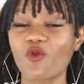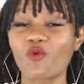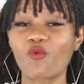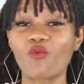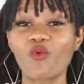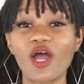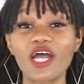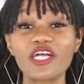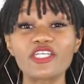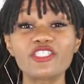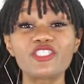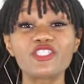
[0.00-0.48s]

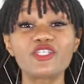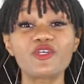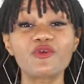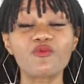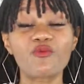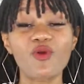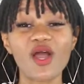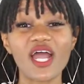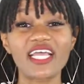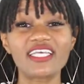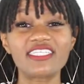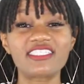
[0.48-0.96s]
Wash your
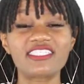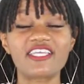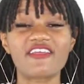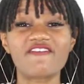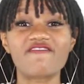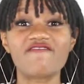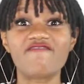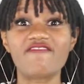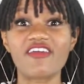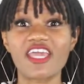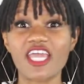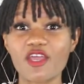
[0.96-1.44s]
whites
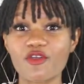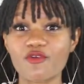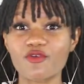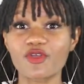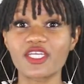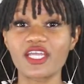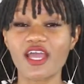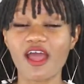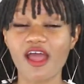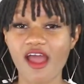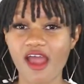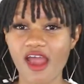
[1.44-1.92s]
in
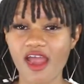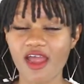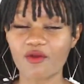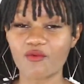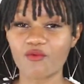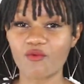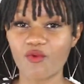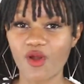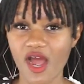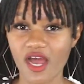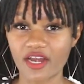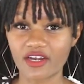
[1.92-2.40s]
very
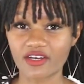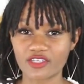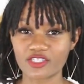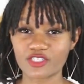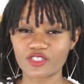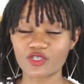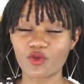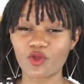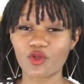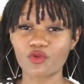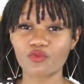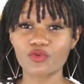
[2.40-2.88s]
hot water.
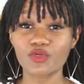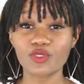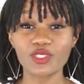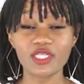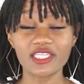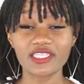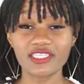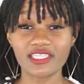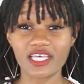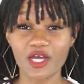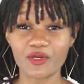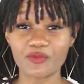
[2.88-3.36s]
So a rule
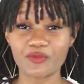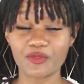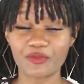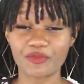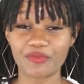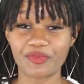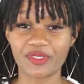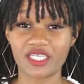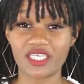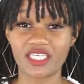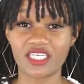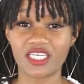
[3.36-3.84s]
of thumb
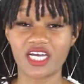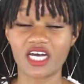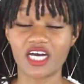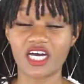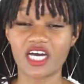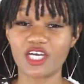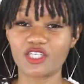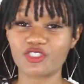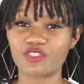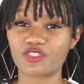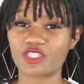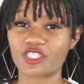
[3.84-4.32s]
would be
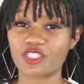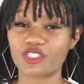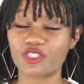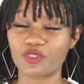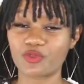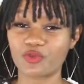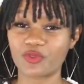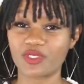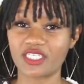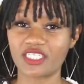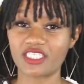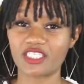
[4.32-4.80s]

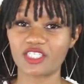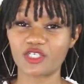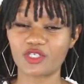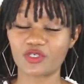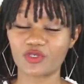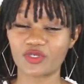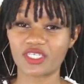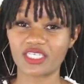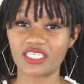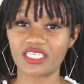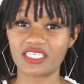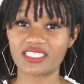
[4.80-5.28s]
120
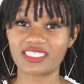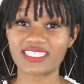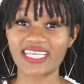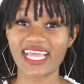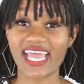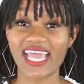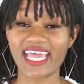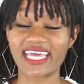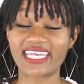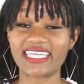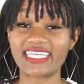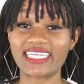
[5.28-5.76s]
degrees
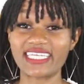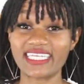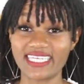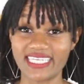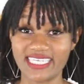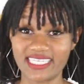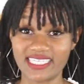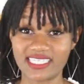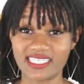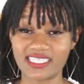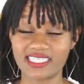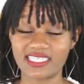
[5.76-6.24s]
at
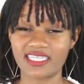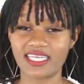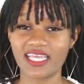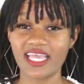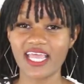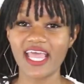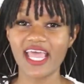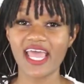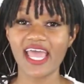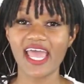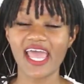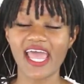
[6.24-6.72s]
least.
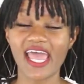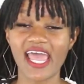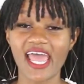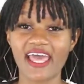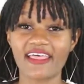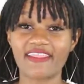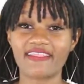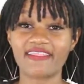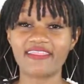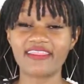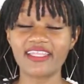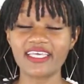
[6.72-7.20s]

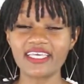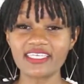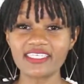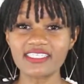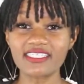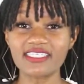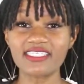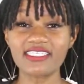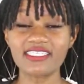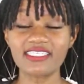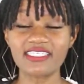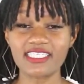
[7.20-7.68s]
At
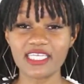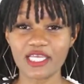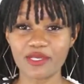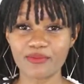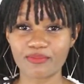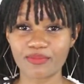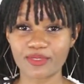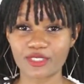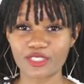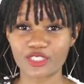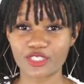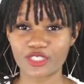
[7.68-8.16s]
this
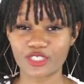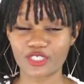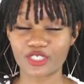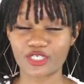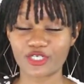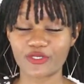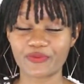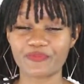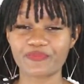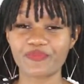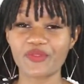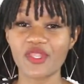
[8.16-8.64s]

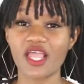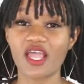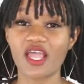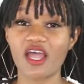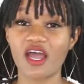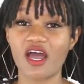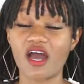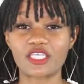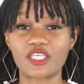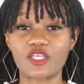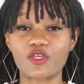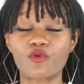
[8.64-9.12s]
temperature,
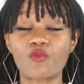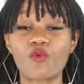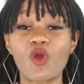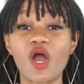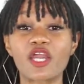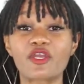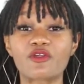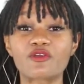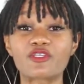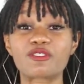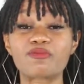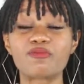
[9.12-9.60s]
your
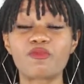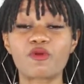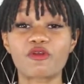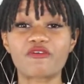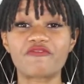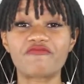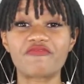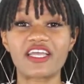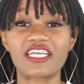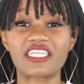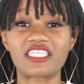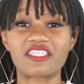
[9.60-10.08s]
water is more
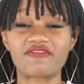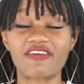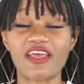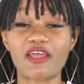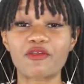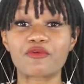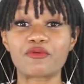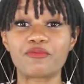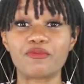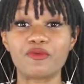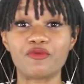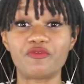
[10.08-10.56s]
effective
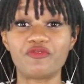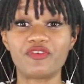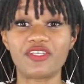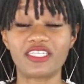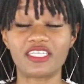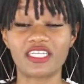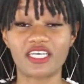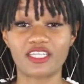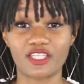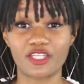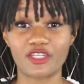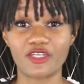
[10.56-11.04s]
at
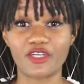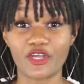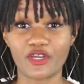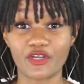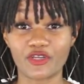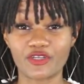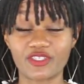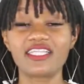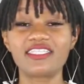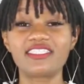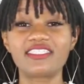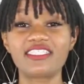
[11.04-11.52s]
removing the
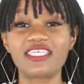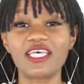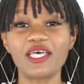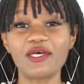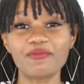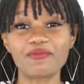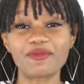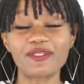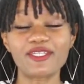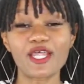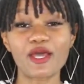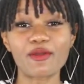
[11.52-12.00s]
dirt.
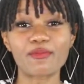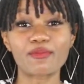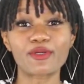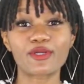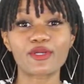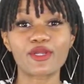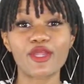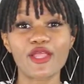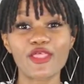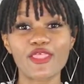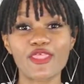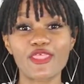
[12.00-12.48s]
Tip
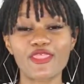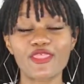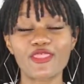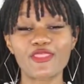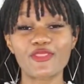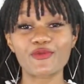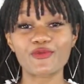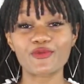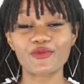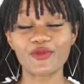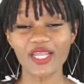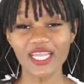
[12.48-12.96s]
number
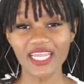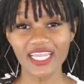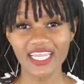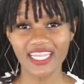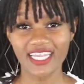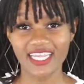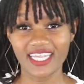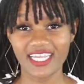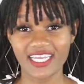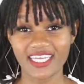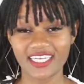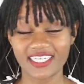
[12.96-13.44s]

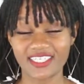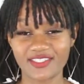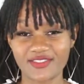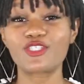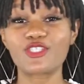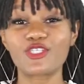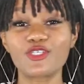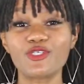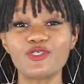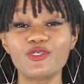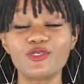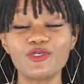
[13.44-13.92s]
three,
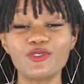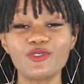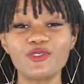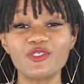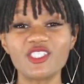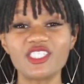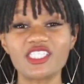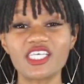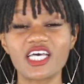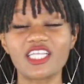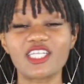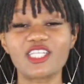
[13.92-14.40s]

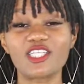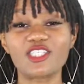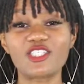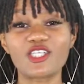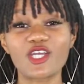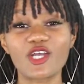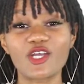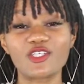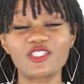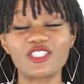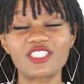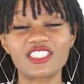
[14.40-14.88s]
choose a
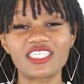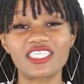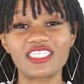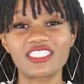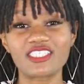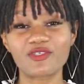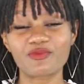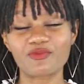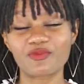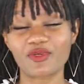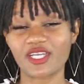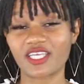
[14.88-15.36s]

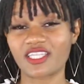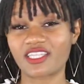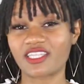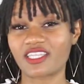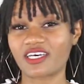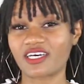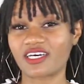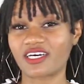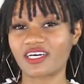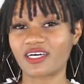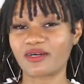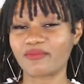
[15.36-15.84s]
detergent with
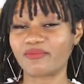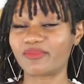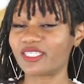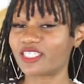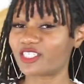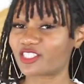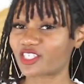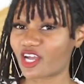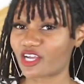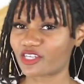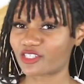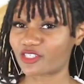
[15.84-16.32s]
a
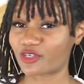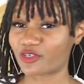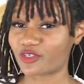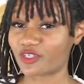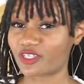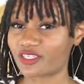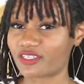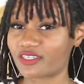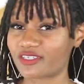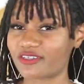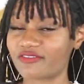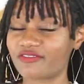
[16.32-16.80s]
bleach
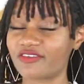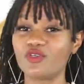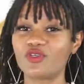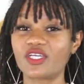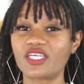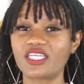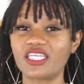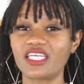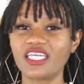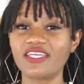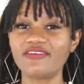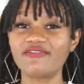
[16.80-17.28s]
alternative. You
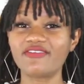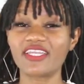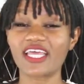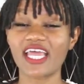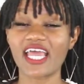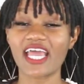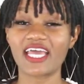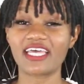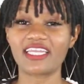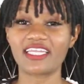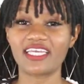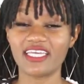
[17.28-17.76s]
can even
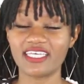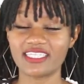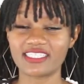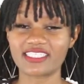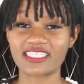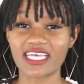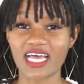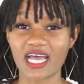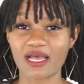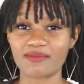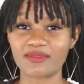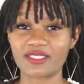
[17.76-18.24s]
add
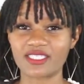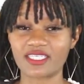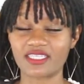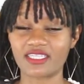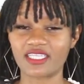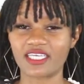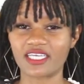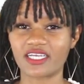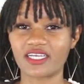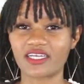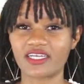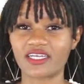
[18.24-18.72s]
enzymes in
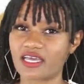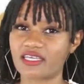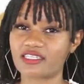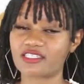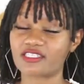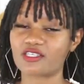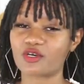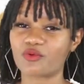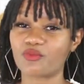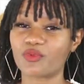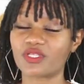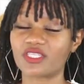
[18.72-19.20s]
there.
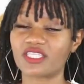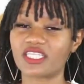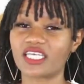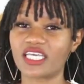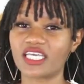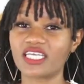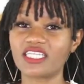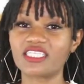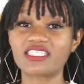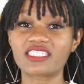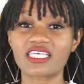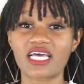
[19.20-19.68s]
So what the
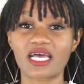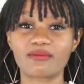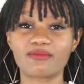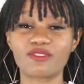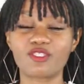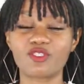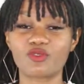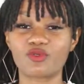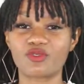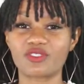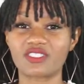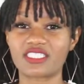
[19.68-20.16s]

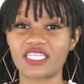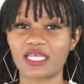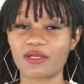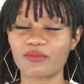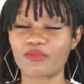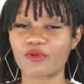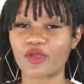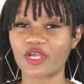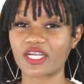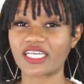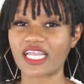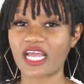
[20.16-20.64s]
enzymes do is they
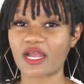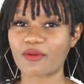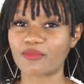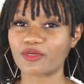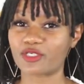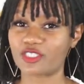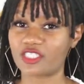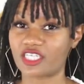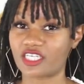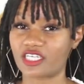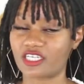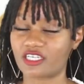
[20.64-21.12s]
break down
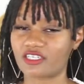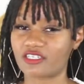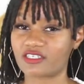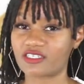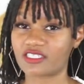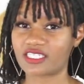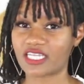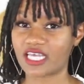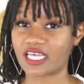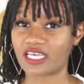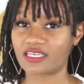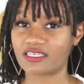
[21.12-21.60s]
particular
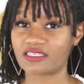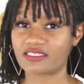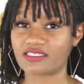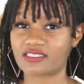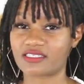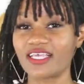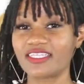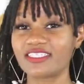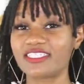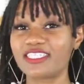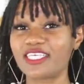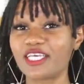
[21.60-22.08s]

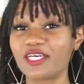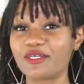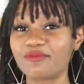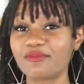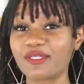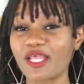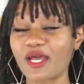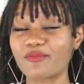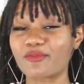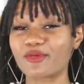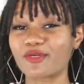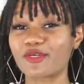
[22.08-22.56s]
stains. Tip
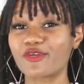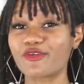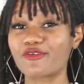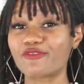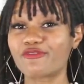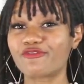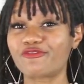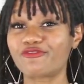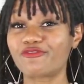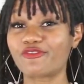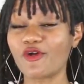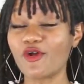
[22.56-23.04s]

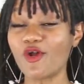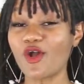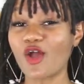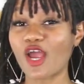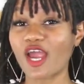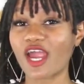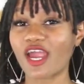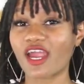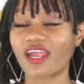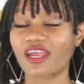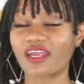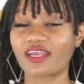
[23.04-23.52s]
number
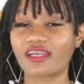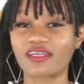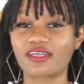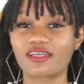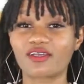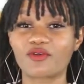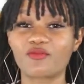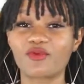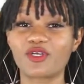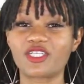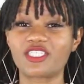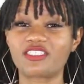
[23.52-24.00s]
four,
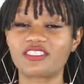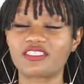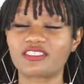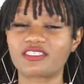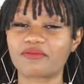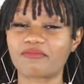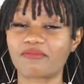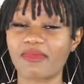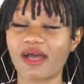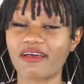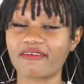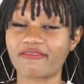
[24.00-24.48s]
which
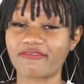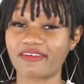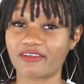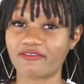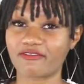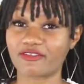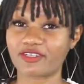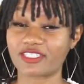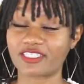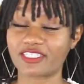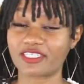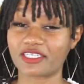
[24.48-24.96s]
is my
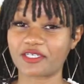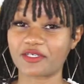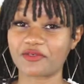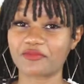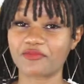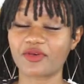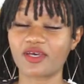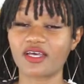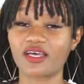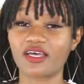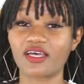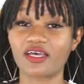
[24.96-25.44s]
favorite tip,
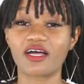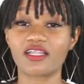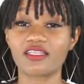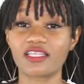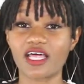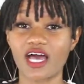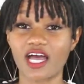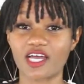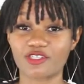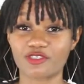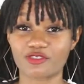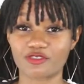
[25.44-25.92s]
a
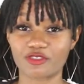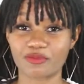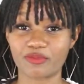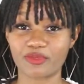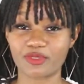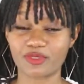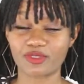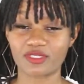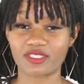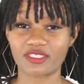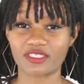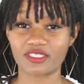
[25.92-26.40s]
laundry
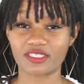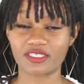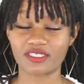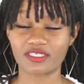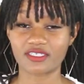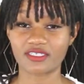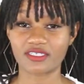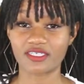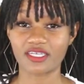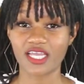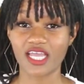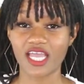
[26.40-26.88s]
booster.
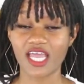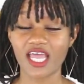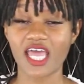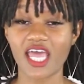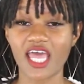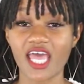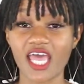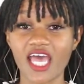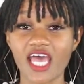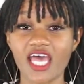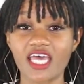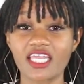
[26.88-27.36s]

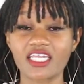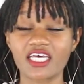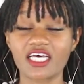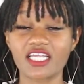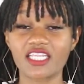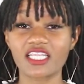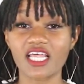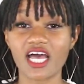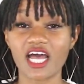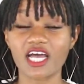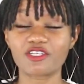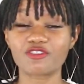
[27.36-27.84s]
Add
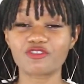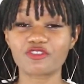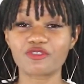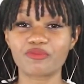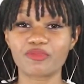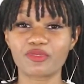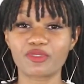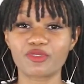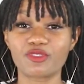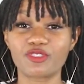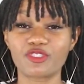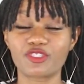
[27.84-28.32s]
a laundry
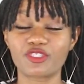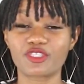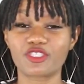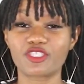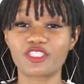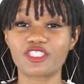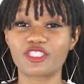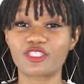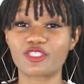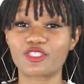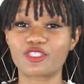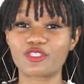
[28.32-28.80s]
booster
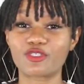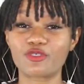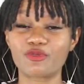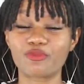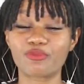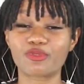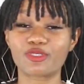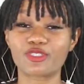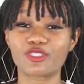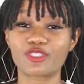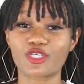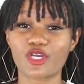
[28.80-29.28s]
to
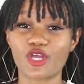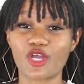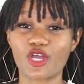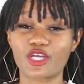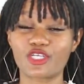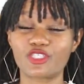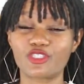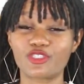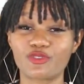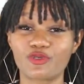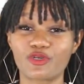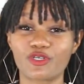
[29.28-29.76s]

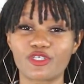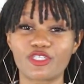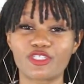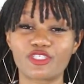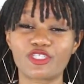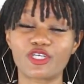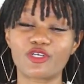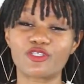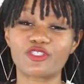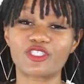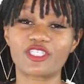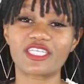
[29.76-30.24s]
supercharge your
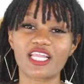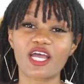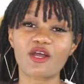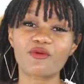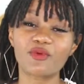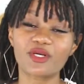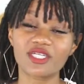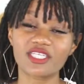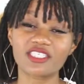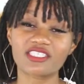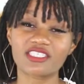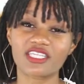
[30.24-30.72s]
detergent. Now,
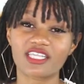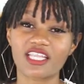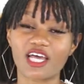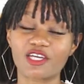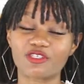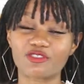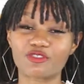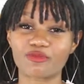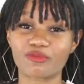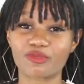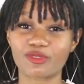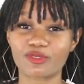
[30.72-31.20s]
what is a
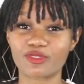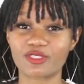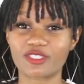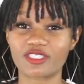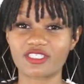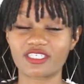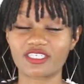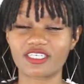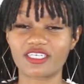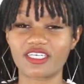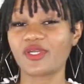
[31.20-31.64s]
laundry booster?